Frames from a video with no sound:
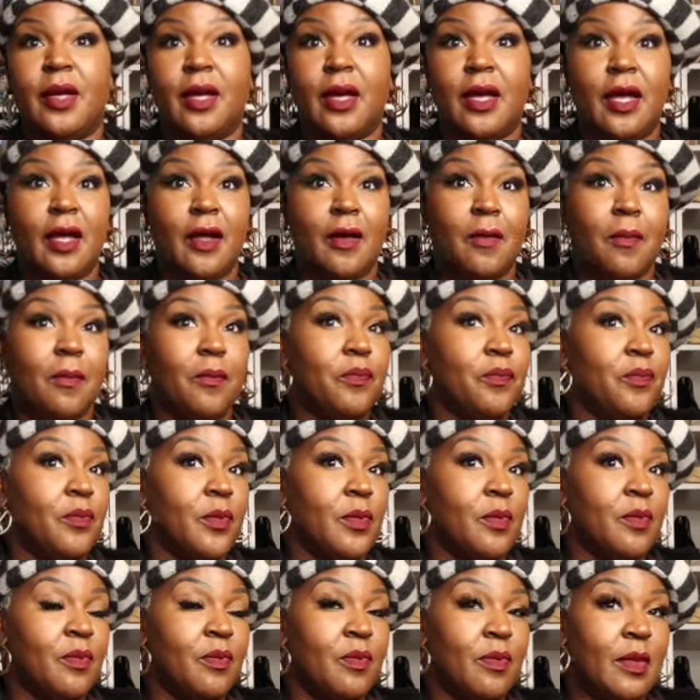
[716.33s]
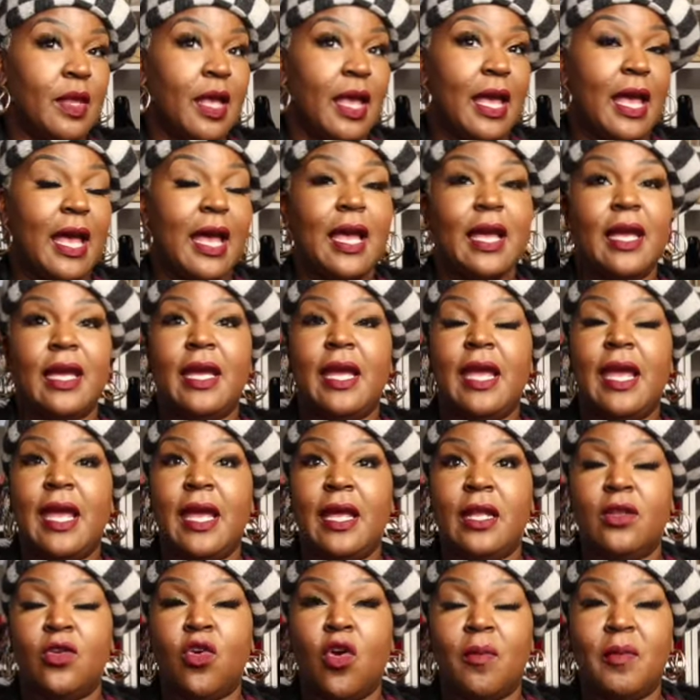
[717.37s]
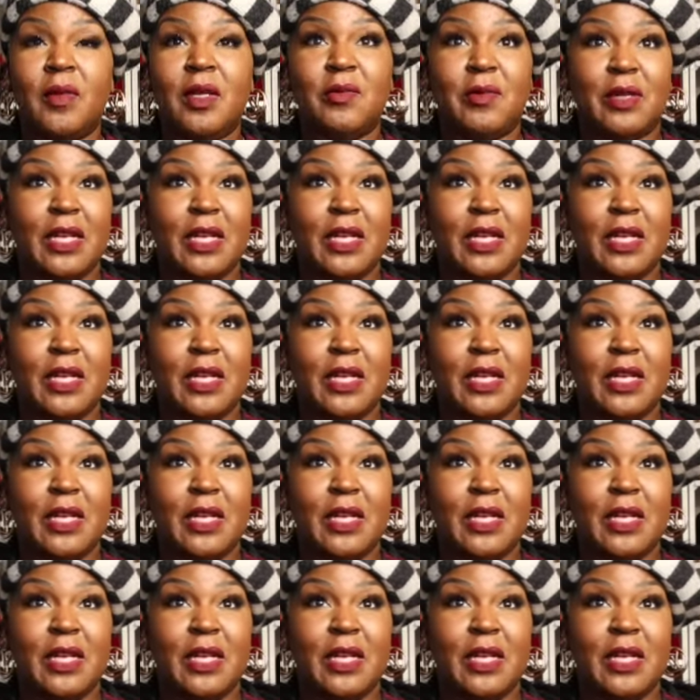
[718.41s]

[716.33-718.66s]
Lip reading: And normally